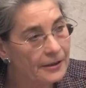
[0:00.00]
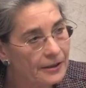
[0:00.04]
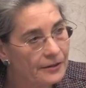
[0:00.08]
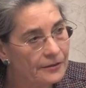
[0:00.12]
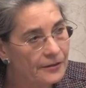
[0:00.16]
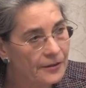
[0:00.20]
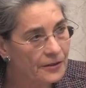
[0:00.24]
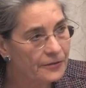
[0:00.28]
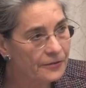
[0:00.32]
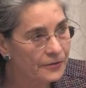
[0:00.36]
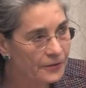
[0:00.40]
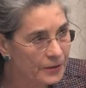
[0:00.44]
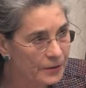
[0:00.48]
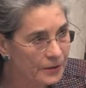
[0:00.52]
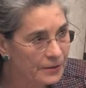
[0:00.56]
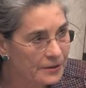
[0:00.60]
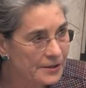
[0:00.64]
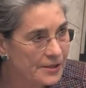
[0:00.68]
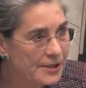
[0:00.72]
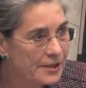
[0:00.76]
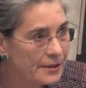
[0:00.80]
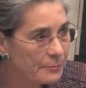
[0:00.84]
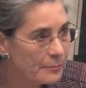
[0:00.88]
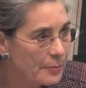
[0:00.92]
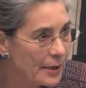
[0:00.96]
of the
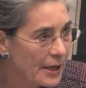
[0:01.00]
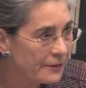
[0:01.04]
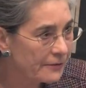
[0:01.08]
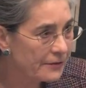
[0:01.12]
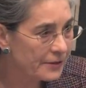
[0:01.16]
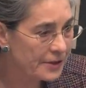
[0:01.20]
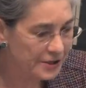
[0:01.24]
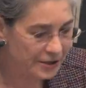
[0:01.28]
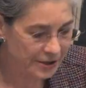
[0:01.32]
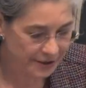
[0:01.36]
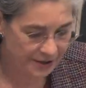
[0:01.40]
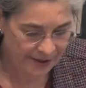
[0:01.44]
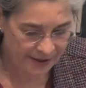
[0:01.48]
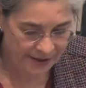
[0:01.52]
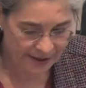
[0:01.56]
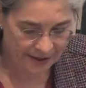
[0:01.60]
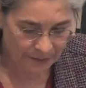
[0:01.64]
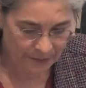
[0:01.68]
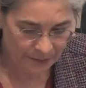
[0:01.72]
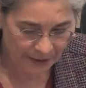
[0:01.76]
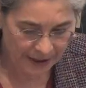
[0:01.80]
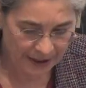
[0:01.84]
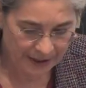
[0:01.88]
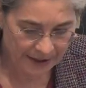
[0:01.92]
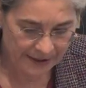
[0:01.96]
foods and beverages that
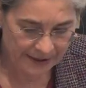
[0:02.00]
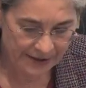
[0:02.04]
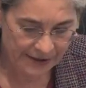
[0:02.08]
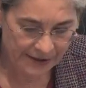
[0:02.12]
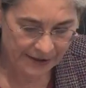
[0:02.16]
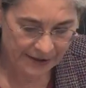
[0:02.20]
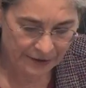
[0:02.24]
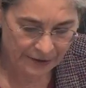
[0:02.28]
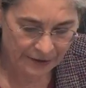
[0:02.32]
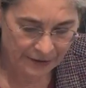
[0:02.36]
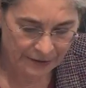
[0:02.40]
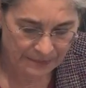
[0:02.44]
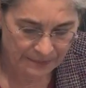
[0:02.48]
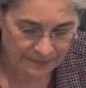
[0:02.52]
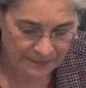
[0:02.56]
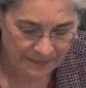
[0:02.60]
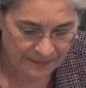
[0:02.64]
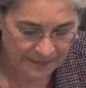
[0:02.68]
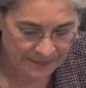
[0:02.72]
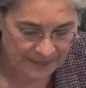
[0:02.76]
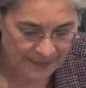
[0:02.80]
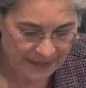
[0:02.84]
we consume.